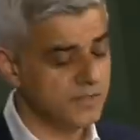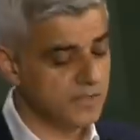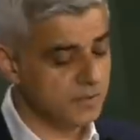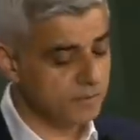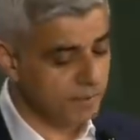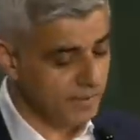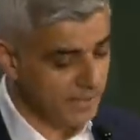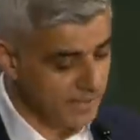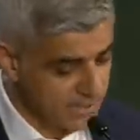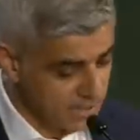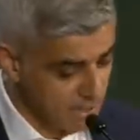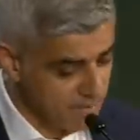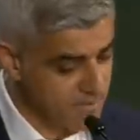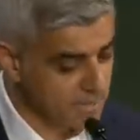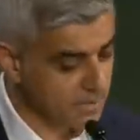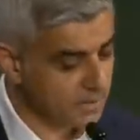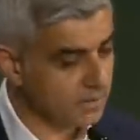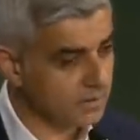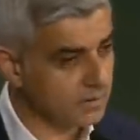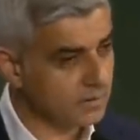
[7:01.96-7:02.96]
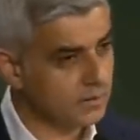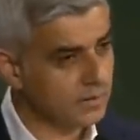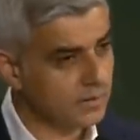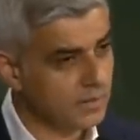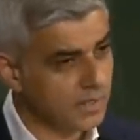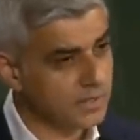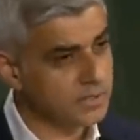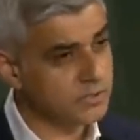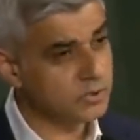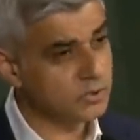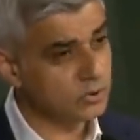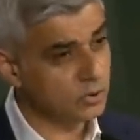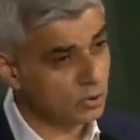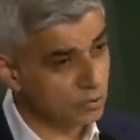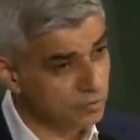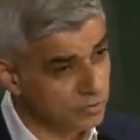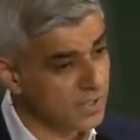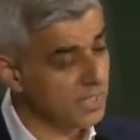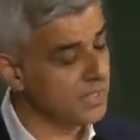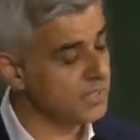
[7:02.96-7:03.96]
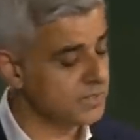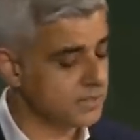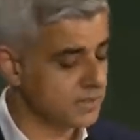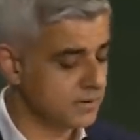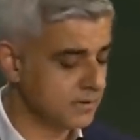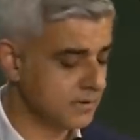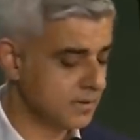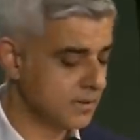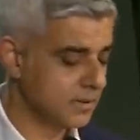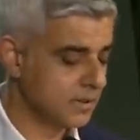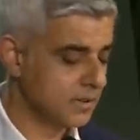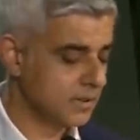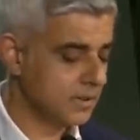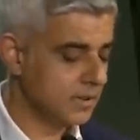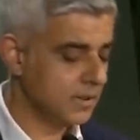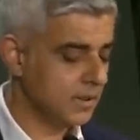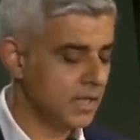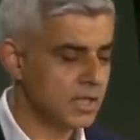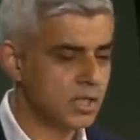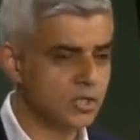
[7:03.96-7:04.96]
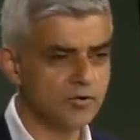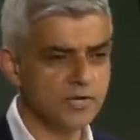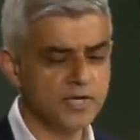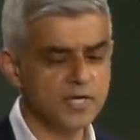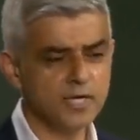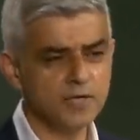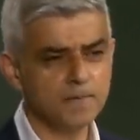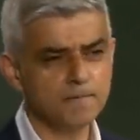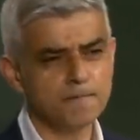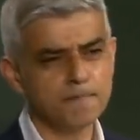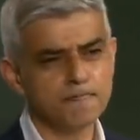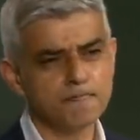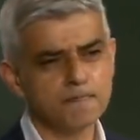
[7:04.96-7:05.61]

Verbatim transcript: the pandemic and to create a greener,